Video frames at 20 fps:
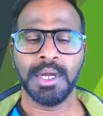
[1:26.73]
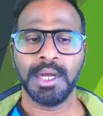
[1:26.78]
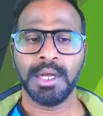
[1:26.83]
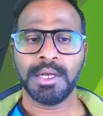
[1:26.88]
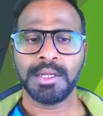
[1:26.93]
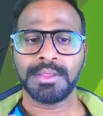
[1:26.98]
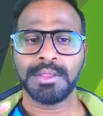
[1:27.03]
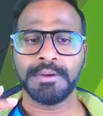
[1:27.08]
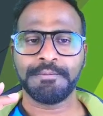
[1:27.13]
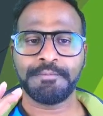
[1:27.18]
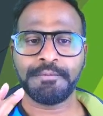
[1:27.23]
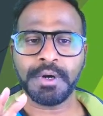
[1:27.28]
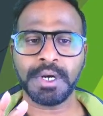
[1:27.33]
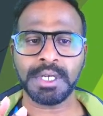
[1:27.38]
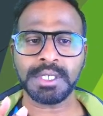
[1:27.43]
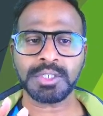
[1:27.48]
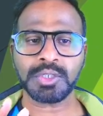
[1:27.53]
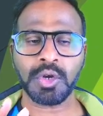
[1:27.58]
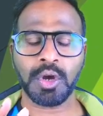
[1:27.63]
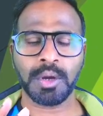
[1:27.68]
The
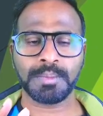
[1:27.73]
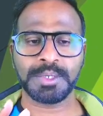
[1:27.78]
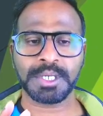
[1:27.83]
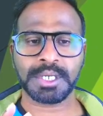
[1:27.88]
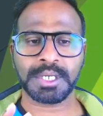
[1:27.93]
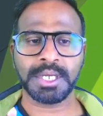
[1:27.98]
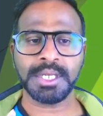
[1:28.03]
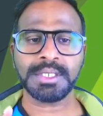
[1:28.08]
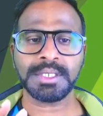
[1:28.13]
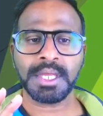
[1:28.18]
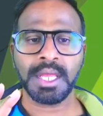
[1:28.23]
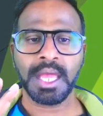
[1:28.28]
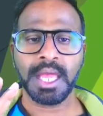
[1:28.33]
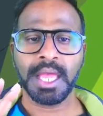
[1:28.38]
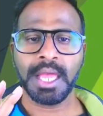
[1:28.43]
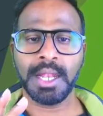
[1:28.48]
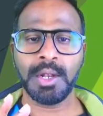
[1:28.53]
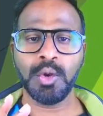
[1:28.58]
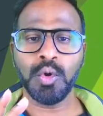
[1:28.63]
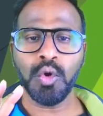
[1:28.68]
first object is
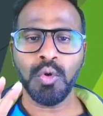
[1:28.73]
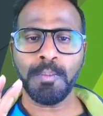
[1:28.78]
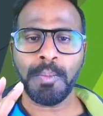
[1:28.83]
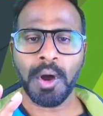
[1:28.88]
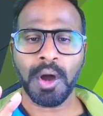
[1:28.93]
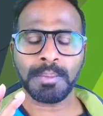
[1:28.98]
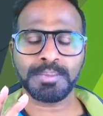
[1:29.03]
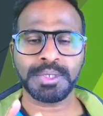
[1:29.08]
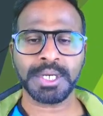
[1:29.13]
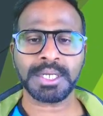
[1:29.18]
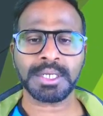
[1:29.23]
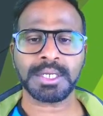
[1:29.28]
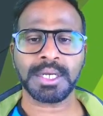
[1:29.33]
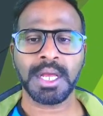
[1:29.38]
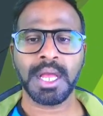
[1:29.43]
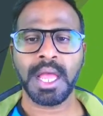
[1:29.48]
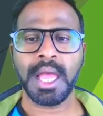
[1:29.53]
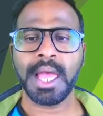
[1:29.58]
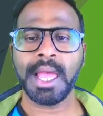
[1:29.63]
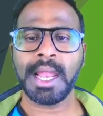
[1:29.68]
a loop object
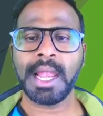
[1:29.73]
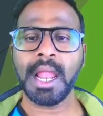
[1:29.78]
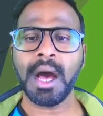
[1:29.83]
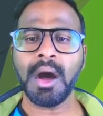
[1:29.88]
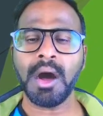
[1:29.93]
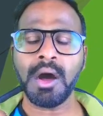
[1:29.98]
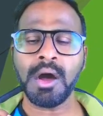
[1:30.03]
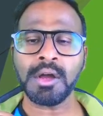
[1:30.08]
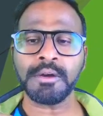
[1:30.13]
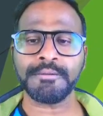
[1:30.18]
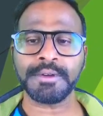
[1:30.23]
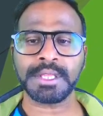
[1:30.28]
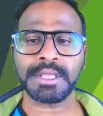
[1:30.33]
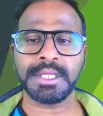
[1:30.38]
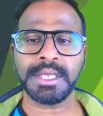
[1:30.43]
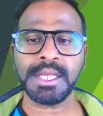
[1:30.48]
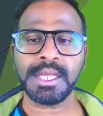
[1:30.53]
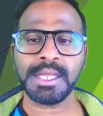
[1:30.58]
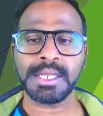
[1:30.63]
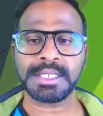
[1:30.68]
along with
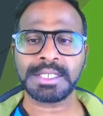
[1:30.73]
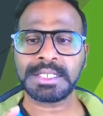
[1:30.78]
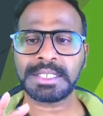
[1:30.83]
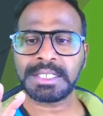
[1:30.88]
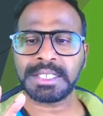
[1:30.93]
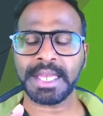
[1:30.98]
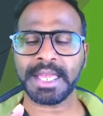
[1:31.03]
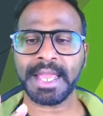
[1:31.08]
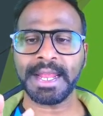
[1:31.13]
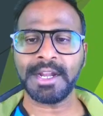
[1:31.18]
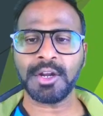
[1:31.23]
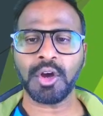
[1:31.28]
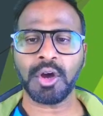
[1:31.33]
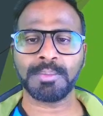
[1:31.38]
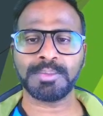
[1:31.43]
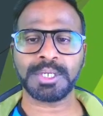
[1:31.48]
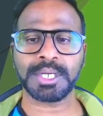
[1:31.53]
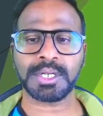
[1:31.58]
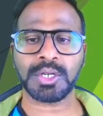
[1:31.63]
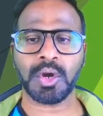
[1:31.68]
the second
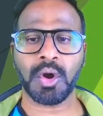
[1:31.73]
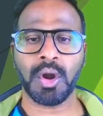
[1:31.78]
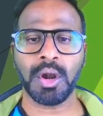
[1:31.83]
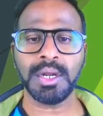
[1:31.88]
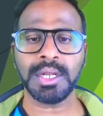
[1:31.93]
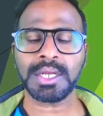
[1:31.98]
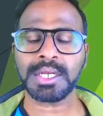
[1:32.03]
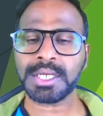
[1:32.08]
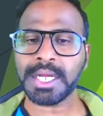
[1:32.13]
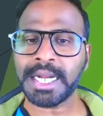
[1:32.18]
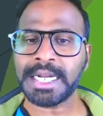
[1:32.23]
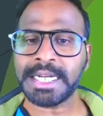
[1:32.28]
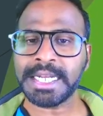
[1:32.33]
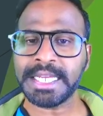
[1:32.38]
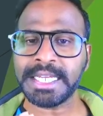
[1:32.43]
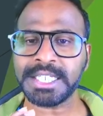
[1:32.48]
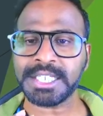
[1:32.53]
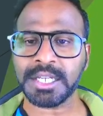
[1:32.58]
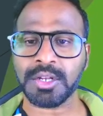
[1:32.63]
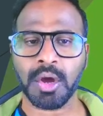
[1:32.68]
object called
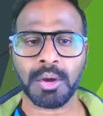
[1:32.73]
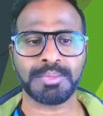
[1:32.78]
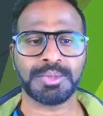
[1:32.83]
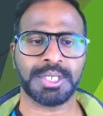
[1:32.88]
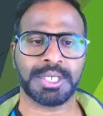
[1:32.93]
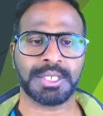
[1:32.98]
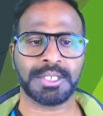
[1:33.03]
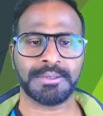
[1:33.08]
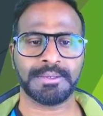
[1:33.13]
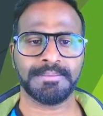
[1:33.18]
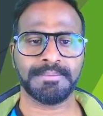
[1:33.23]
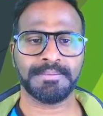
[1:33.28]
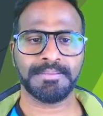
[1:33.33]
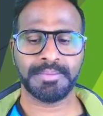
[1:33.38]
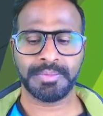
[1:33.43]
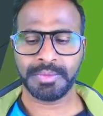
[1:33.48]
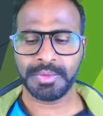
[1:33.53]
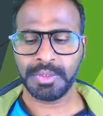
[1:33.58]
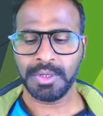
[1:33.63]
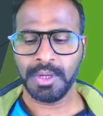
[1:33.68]
condition object.
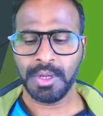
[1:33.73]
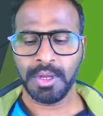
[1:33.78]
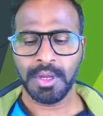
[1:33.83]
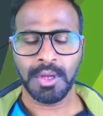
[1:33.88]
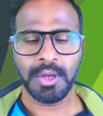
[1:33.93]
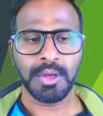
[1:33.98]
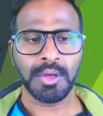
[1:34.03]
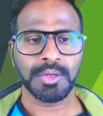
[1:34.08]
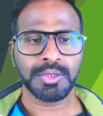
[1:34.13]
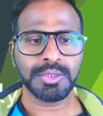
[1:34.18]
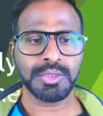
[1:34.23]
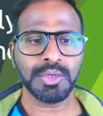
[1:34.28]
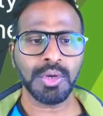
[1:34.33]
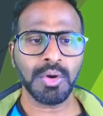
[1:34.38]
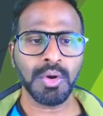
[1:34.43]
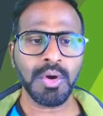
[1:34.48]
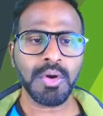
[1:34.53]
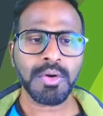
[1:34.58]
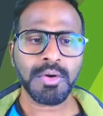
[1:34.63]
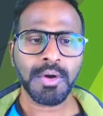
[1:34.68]

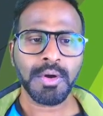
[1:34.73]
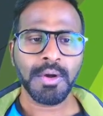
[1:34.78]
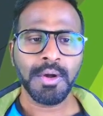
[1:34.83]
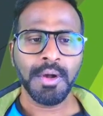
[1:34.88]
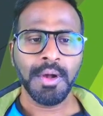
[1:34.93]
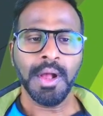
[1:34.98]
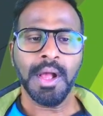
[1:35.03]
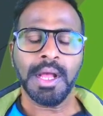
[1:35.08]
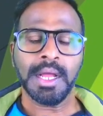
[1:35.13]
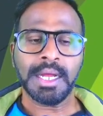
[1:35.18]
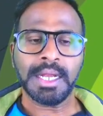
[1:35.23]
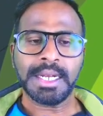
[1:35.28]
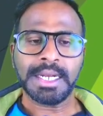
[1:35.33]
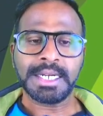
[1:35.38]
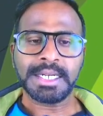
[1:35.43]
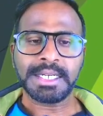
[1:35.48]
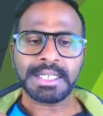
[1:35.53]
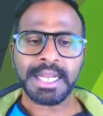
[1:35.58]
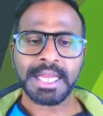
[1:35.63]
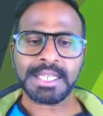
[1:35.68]
So
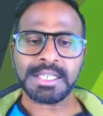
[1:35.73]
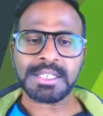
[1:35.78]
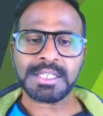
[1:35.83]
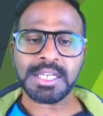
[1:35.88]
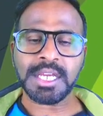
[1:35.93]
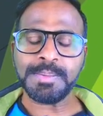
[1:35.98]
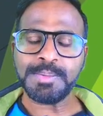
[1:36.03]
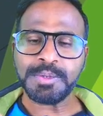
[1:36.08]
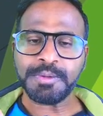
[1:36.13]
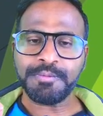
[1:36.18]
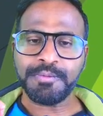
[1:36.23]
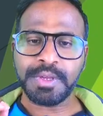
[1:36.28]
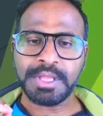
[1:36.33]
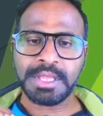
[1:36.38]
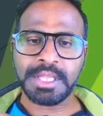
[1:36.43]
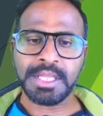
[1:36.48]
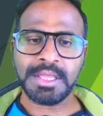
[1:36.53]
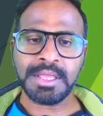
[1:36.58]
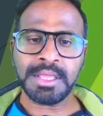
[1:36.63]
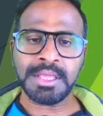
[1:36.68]
test steps
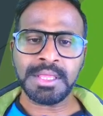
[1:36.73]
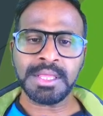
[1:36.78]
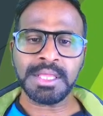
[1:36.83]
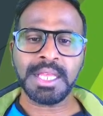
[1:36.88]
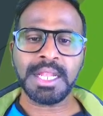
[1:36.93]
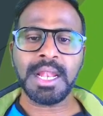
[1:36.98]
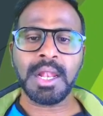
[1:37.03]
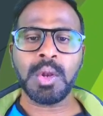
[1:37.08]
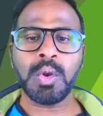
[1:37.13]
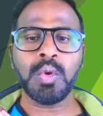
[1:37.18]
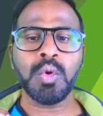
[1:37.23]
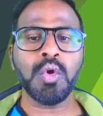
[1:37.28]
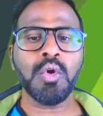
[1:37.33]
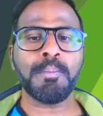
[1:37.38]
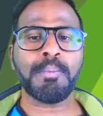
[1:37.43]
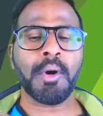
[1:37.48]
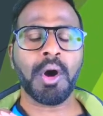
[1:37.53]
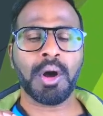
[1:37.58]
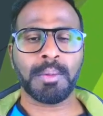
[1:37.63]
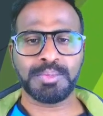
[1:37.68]
within the loop
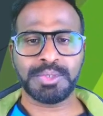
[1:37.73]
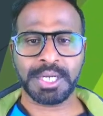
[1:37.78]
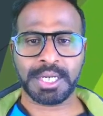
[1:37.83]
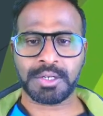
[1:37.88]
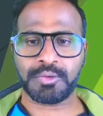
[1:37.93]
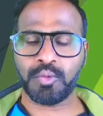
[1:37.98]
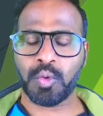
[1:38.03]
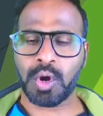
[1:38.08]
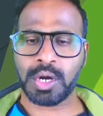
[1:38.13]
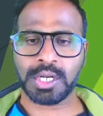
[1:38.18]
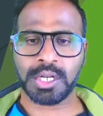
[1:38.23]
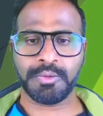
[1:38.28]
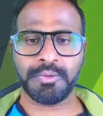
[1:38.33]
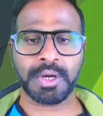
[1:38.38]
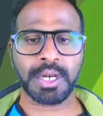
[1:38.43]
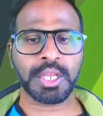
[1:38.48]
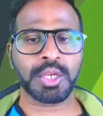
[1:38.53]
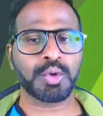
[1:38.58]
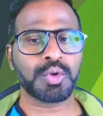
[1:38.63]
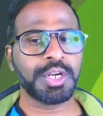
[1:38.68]
object, whatever
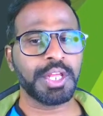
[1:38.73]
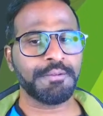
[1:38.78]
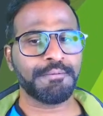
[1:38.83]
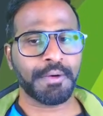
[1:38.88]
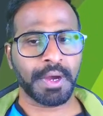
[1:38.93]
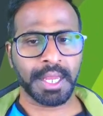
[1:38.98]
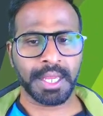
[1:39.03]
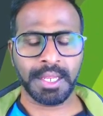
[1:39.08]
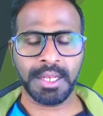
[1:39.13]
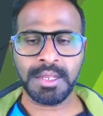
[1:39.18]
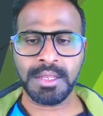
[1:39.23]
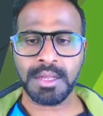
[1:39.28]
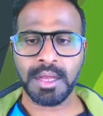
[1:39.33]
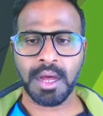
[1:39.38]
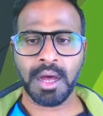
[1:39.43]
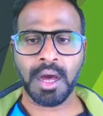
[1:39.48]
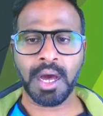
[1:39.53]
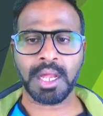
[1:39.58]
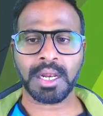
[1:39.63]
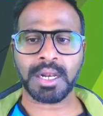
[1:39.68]
you define,
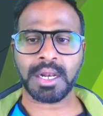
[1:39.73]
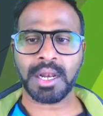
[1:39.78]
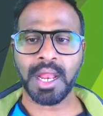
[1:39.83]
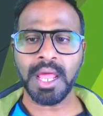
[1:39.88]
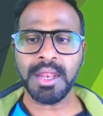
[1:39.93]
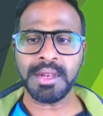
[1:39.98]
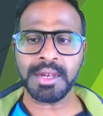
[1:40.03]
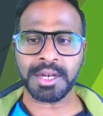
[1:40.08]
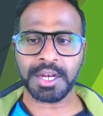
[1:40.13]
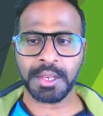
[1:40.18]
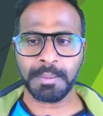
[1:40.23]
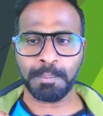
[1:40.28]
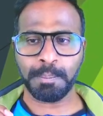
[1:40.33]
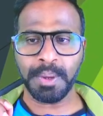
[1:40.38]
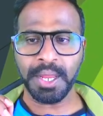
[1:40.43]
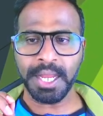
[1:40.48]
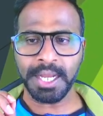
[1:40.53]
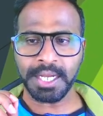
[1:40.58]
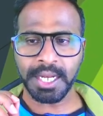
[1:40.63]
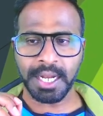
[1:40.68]
are run
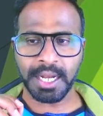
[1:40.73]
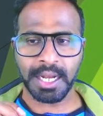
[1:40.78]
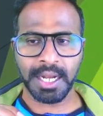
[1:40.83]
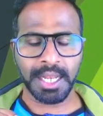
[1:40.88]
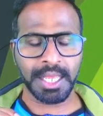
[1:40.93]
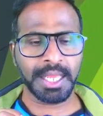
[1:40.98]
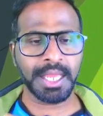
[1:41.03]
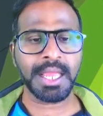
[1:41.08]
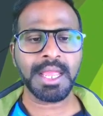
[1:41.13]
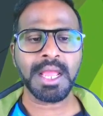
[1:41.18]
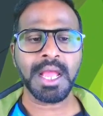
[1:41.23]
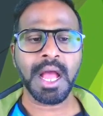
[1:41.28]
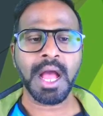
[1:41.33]
repeatedly